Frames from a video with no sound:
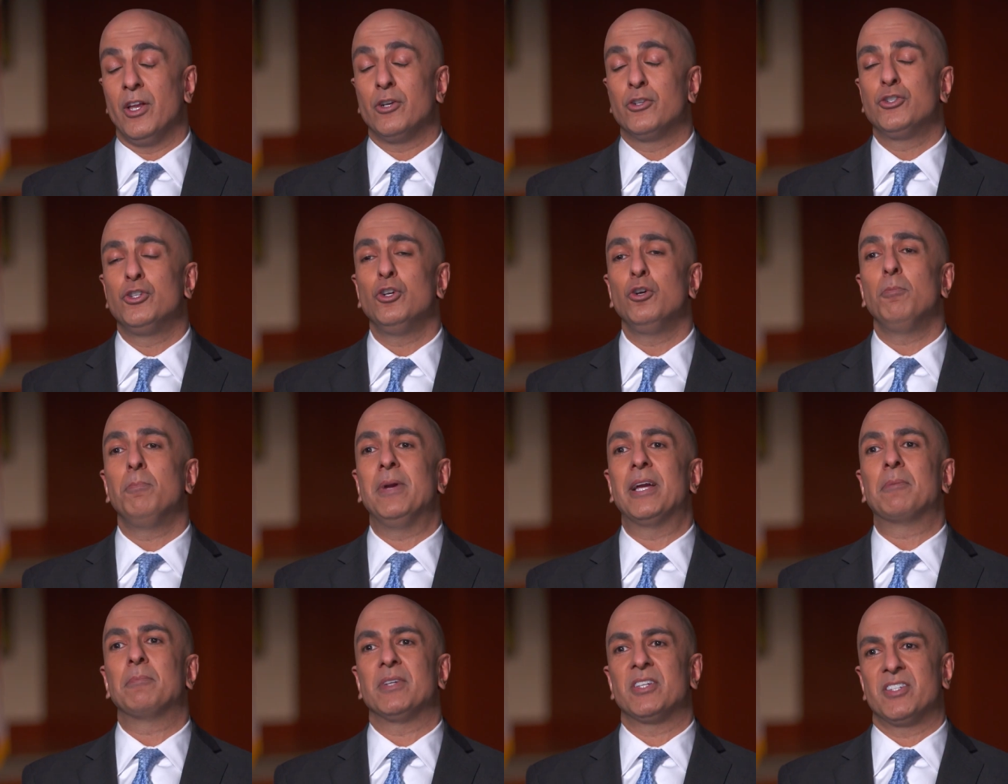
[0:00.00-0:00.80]
There are two
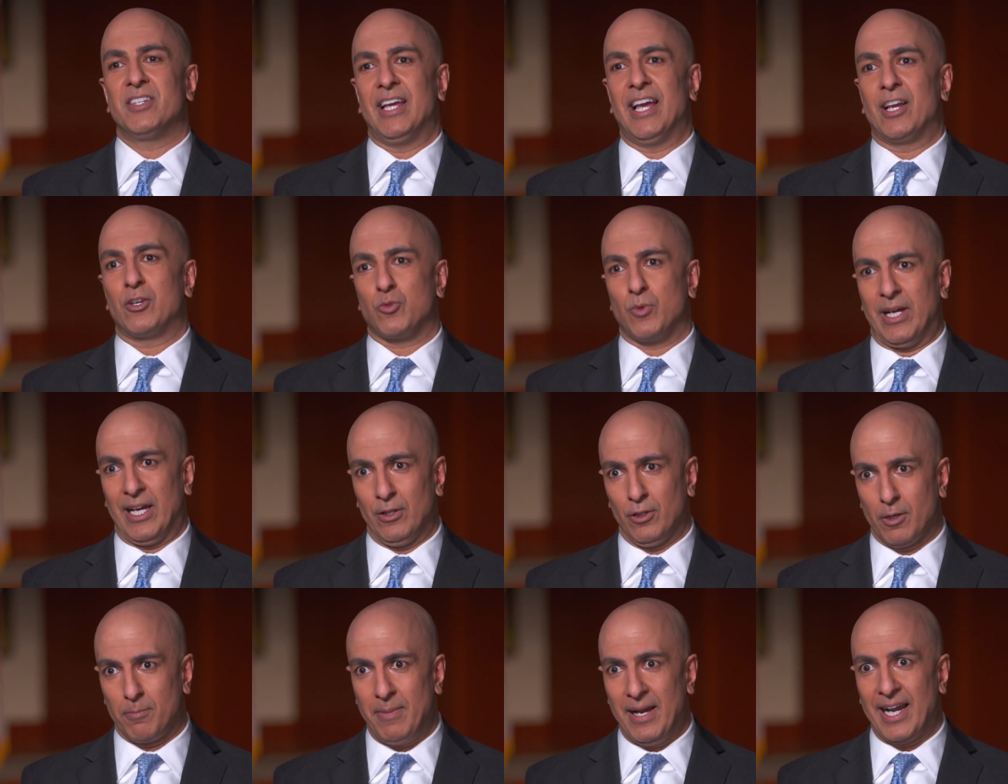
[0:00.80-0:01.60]
big mistakes when I
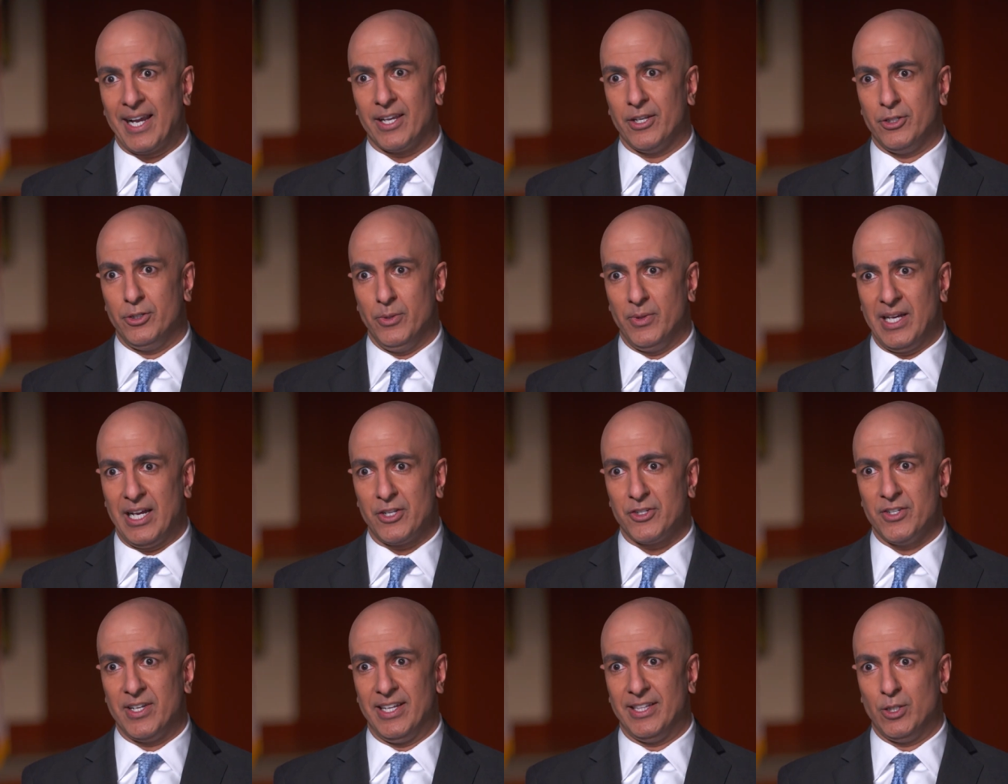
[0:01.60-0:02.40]
look back at two
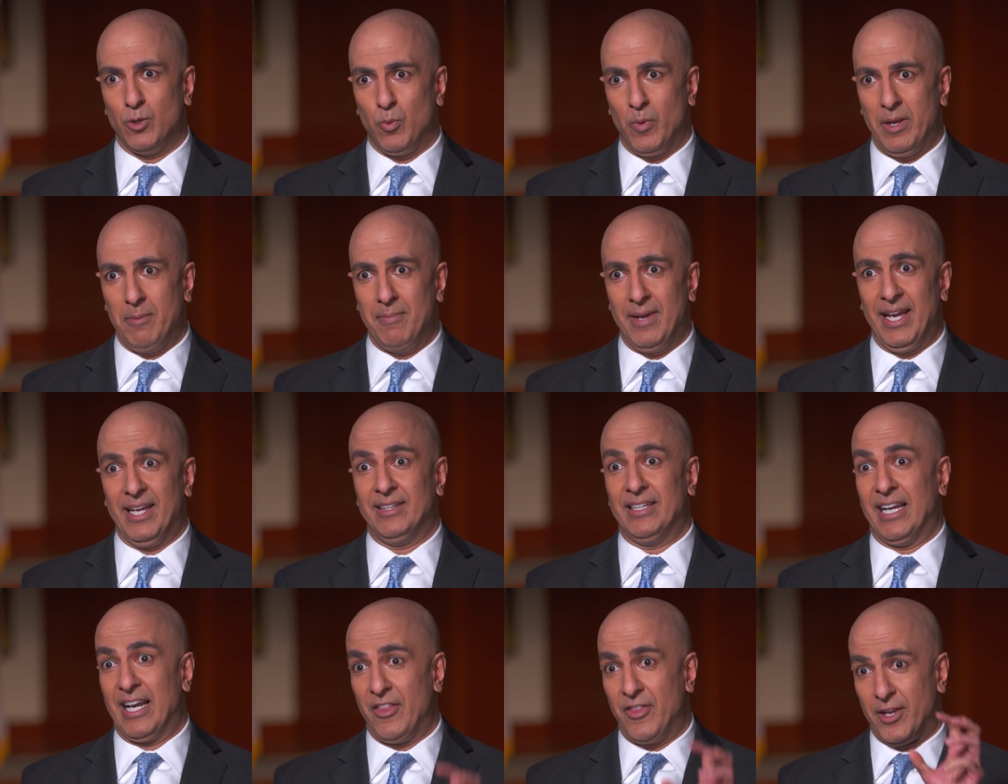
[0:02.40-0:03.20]
thousand eight that we
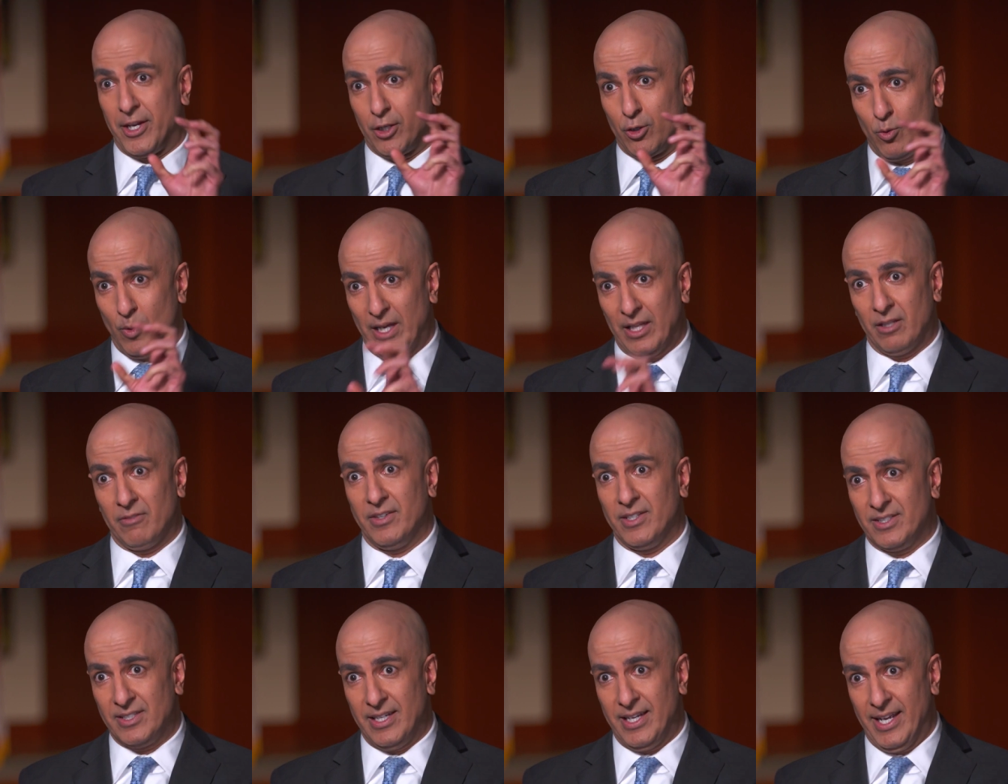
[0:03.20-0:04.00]
made that I think are
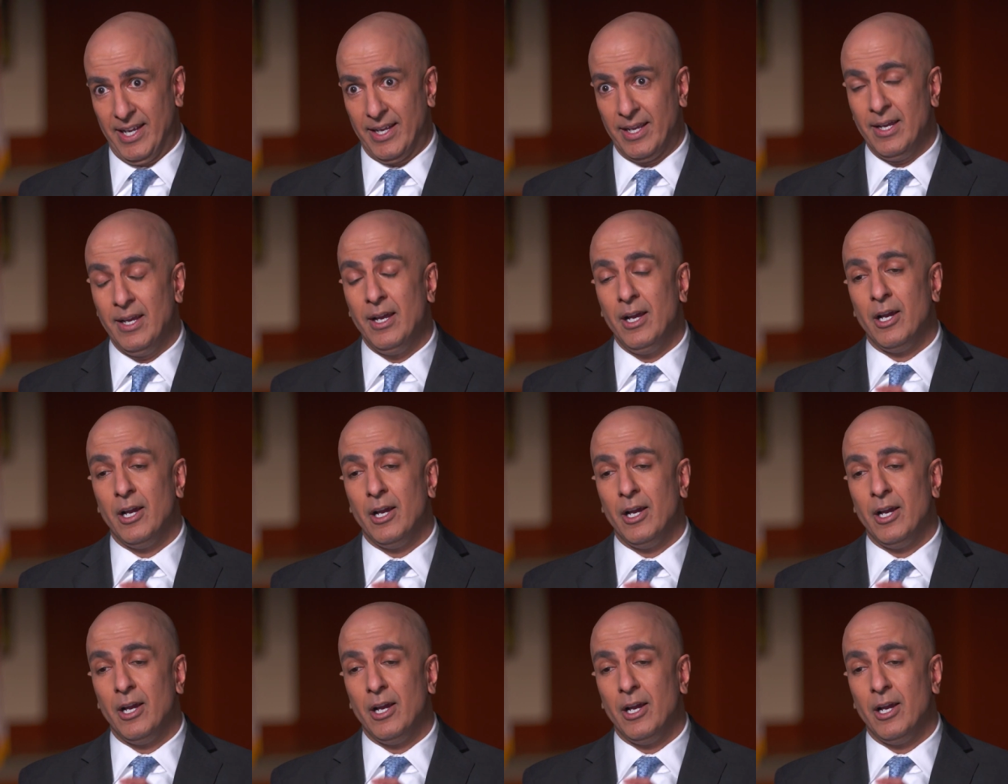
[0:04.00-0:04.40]
relevant today.